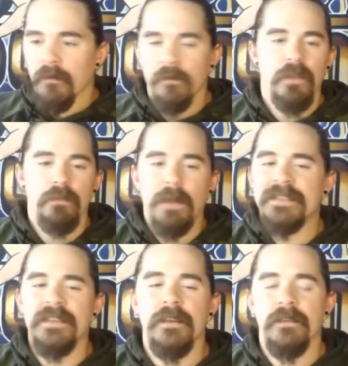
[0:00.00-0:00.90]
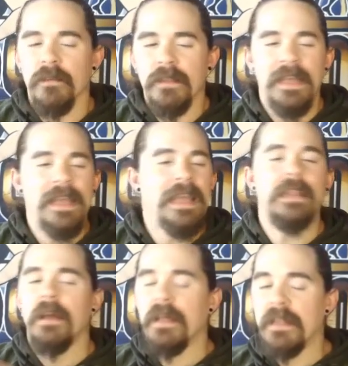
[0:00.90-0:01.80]
the wrestling, the
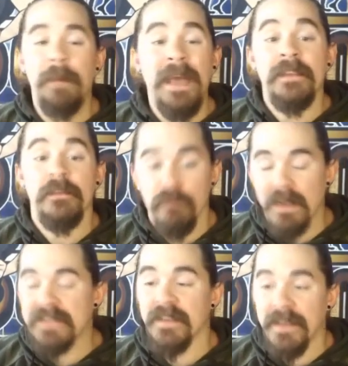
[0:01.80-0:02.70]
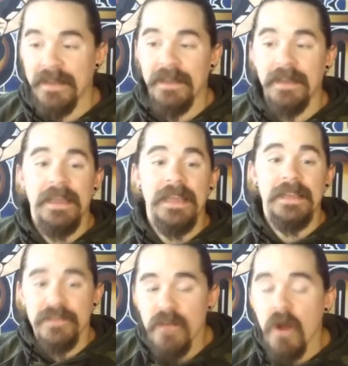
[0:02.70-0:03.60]
independent wrestling
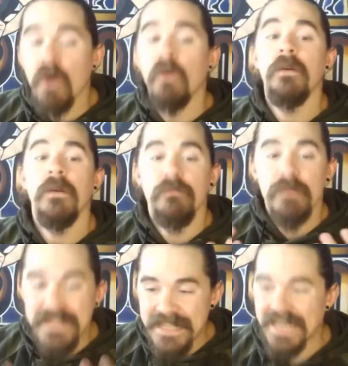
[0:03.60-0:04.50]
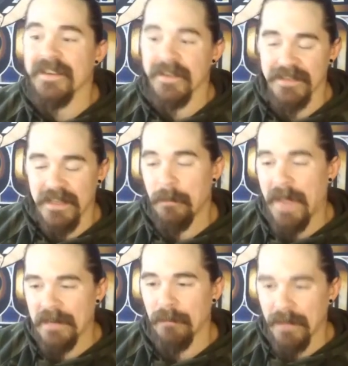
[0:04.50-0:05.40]
is so ridiculously
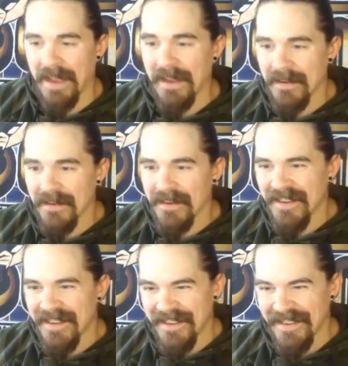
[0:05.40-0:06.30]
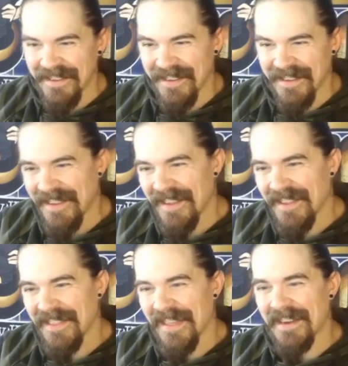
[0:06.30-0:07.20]
pay to play
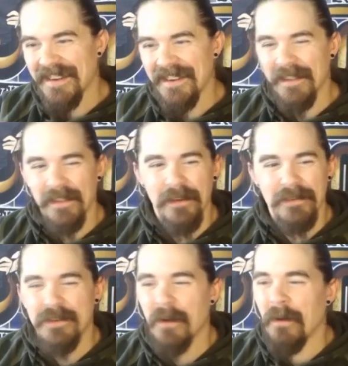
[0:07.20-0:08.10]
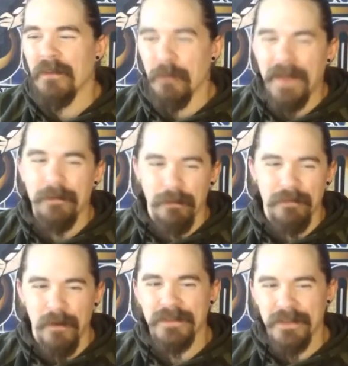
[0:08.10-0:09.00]
that oh, there's no other way to
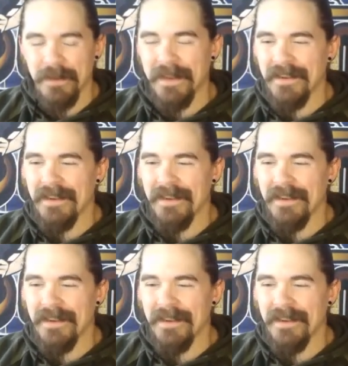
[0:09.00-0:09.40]
refer to it